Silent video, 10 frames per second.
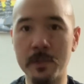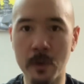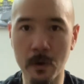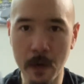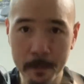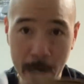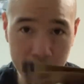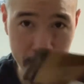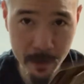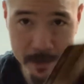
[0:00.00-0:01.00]
So I'll
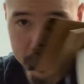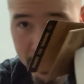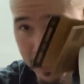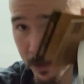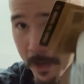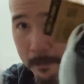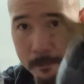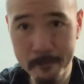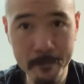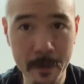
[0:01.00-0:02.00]
probably wear these to the
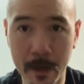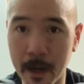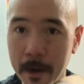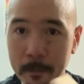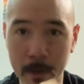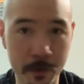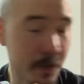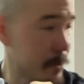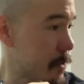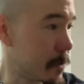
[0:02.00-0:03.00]
gym, or
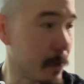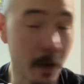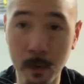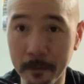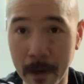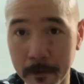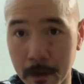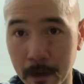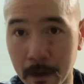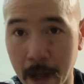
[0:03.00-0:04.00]
just, you know, if I
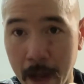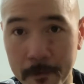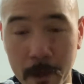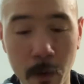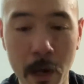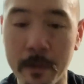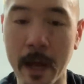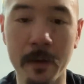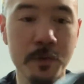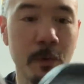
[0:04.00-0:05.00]
have to go out of the
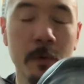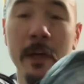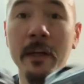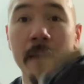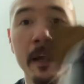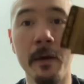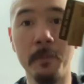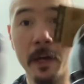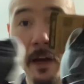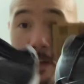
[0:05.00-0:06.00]
house real quick.
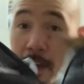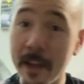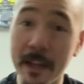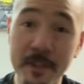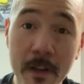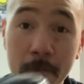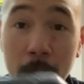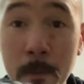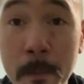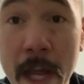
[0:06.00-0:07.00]
But yeah, that's it.
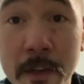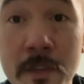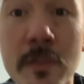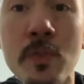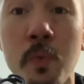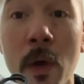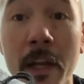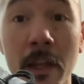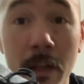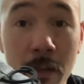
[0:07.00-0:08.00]
Vapormax
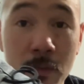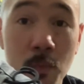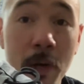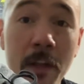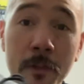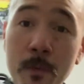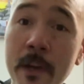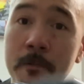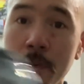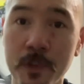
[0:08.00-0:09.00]

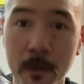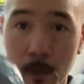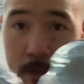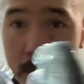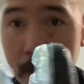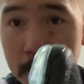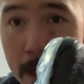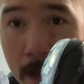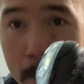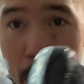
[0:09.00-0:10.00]
2023 version. We'll see if they
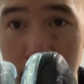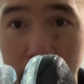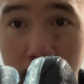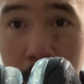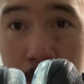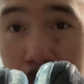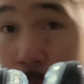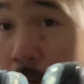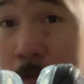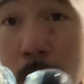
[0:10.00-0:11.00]
come out with the
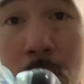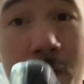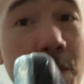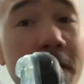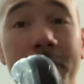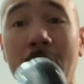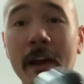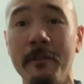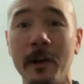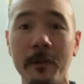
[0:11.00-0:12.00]
24 or
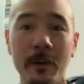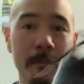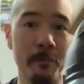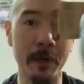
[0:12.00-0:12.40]
25 ever.